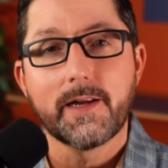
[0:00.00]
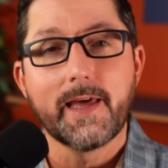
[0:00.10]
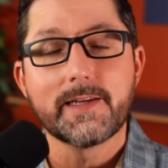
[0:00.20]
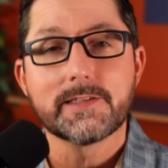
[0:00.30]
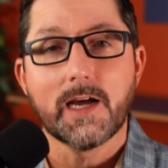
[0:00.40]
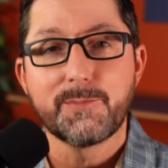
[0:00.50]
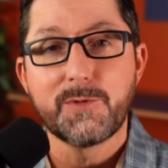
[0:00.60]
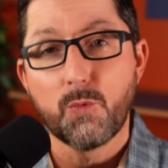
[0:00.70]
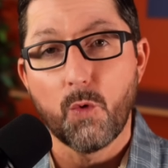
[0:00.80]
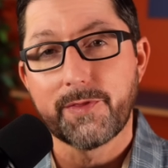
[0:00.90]
anytime
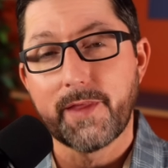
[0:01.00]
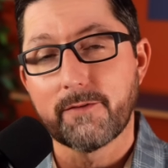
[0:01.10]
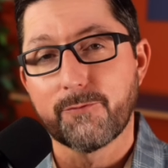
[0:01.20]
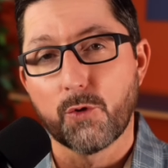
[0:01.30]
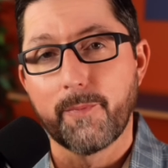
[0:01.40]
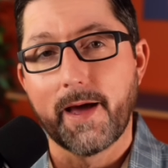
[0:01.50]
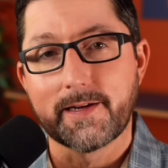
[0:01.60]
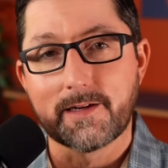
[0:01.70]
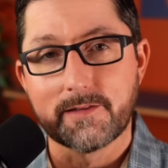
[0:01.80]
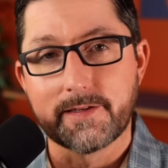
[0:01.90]
you want that
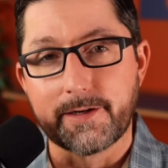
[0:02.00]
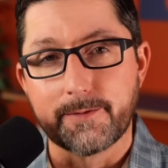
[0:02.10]
formatting cleared.